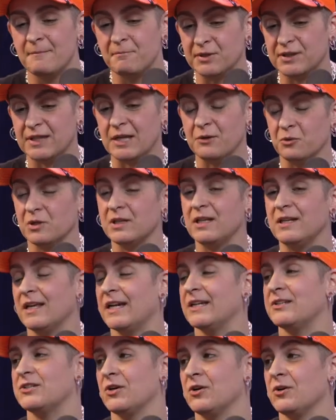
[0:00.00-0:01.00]
But they really
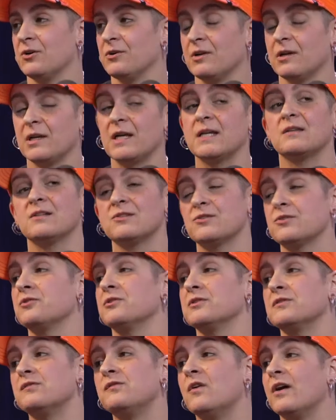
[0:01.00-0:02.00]
liked her. They're like, this
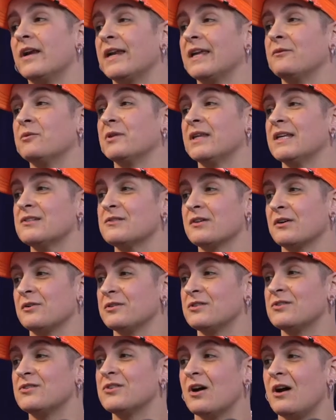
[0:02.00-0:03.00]
girl's funny, when they
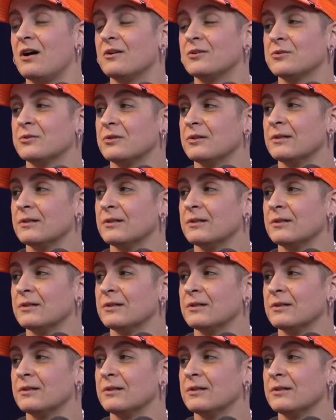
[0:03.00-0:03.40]
started to talk to her.